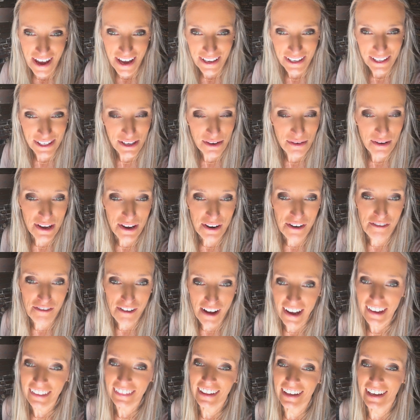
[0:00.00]
So we are
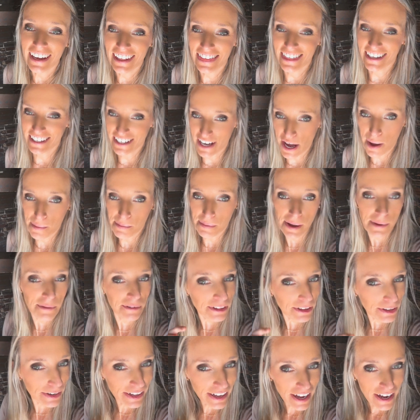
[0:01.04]
finally at the top. I'm a
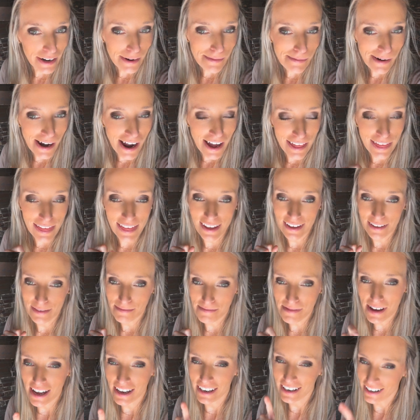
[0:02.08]
little out of breath,
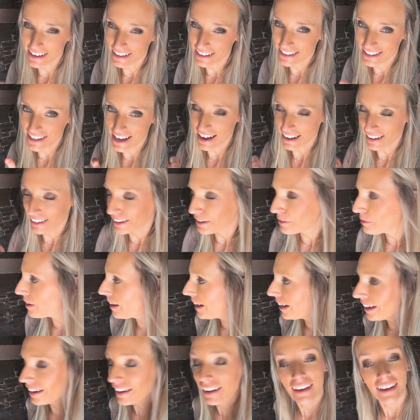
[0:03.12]
but exactly
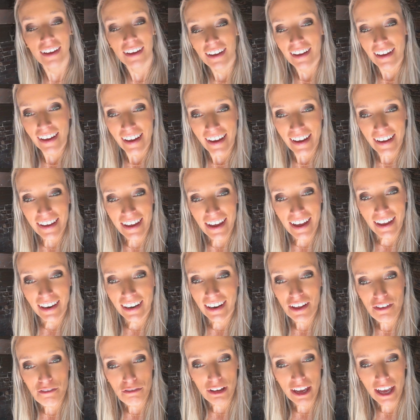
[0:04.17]
why. Again,
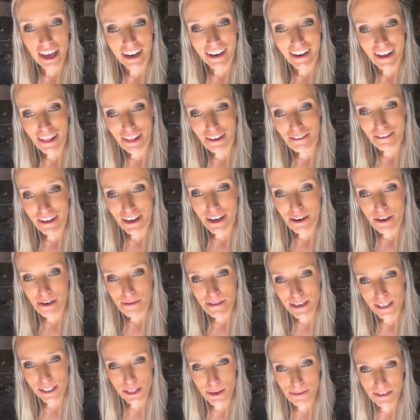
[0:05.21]
if we had an elevator, it would
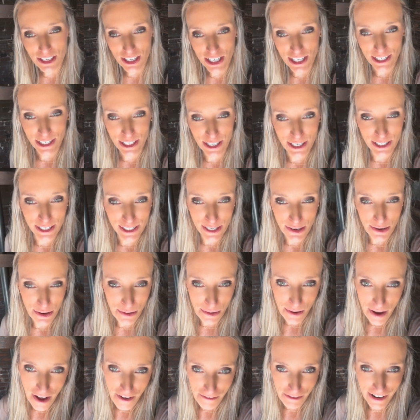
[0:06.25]
be so much easier. So
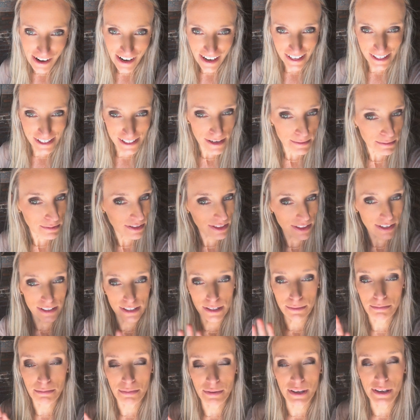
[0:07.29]
whoever ends up with this
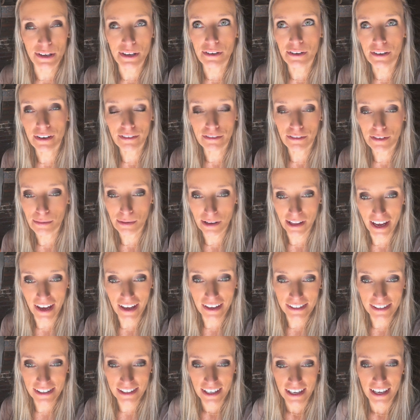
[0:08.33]
beautiful place
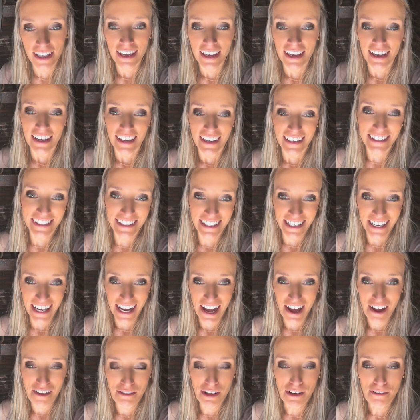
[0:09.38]
is gonna
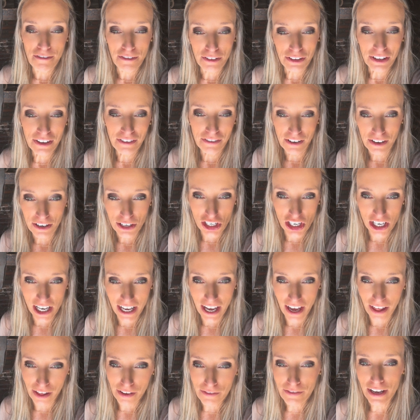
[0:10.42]
have a fully functioning
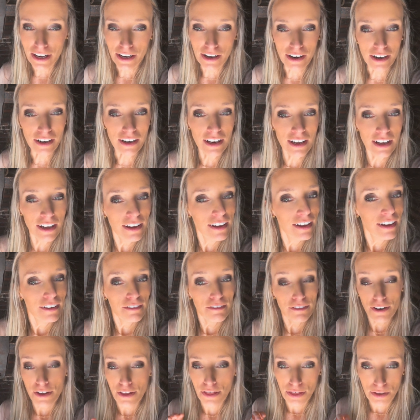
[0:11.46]
elevator
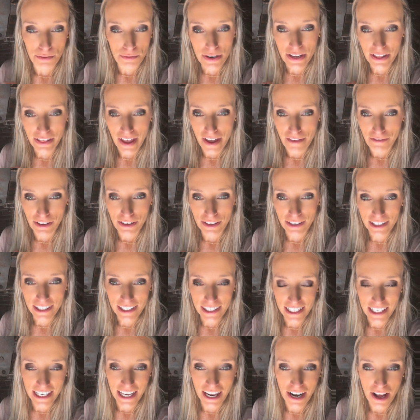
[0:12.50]
for 3 levels
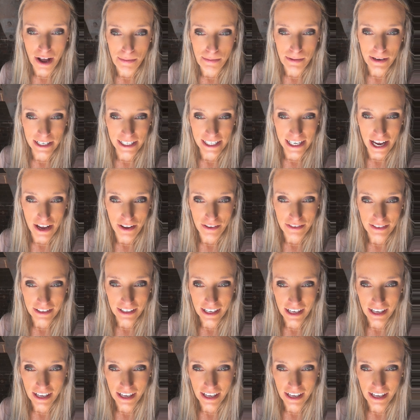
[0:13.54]
to get up and down